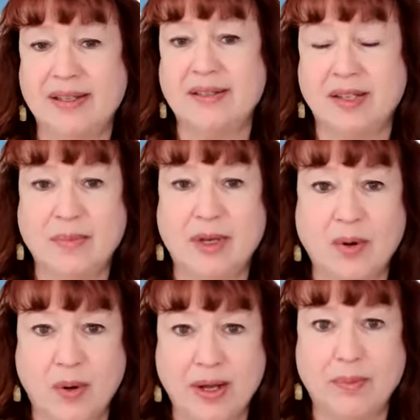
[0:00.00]
it's going to be
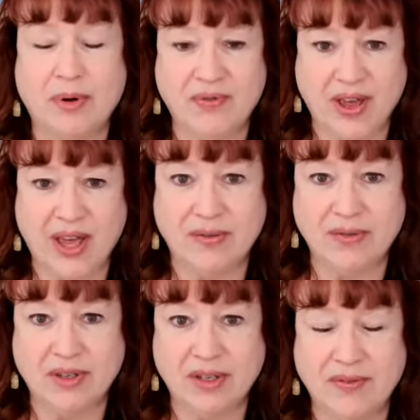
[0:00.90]
quite
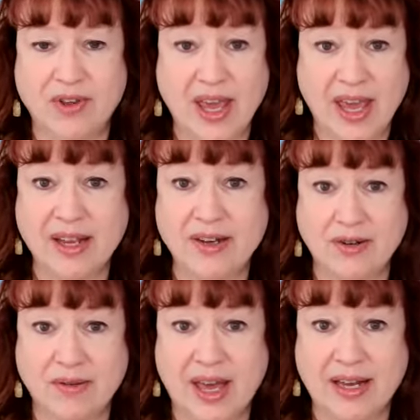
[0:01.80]
profound. If you can't
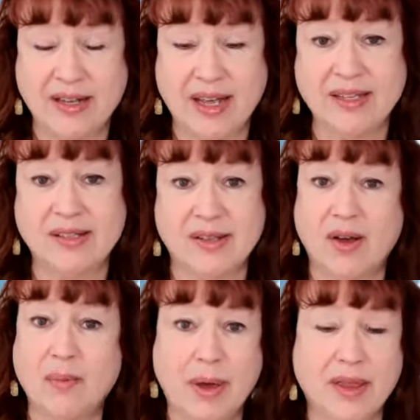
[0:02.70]
do that, take a
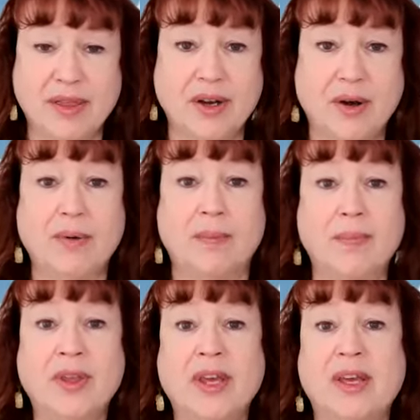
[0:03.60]
salt bath at
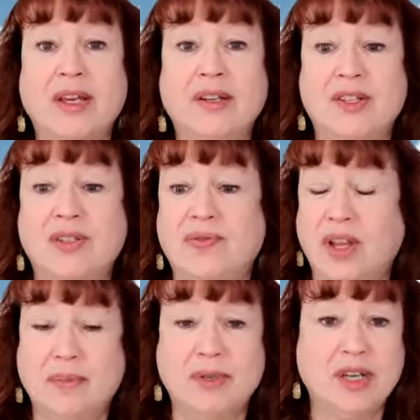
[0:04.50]
home. Just
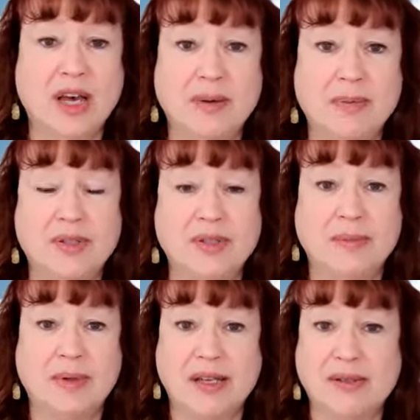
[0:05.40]
fill up a tub with
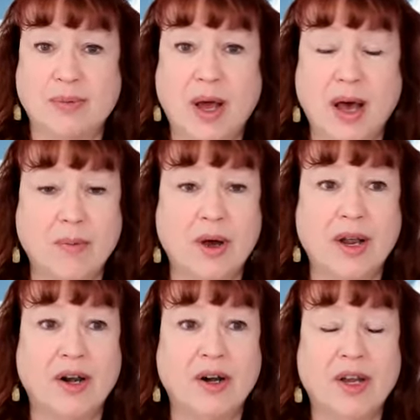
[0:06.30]
some nice hot
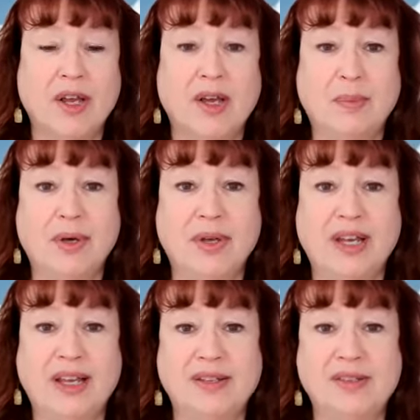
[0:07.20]
water, put
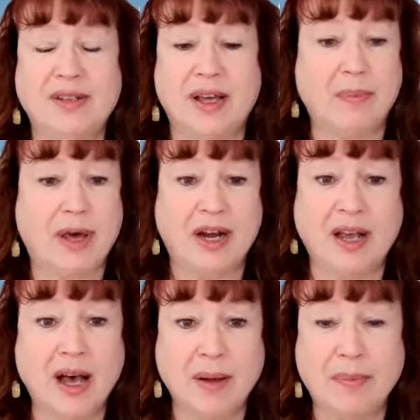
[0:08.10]
in about a
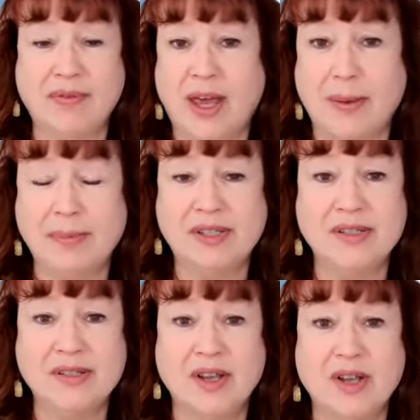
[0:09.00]
cup of
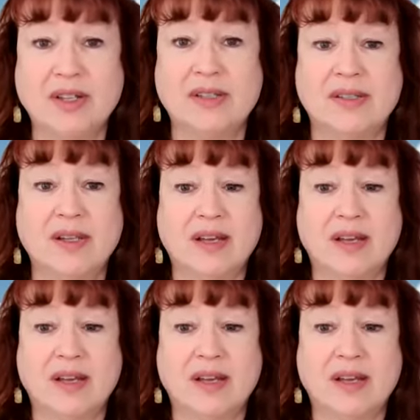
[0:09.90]
Epsom salts,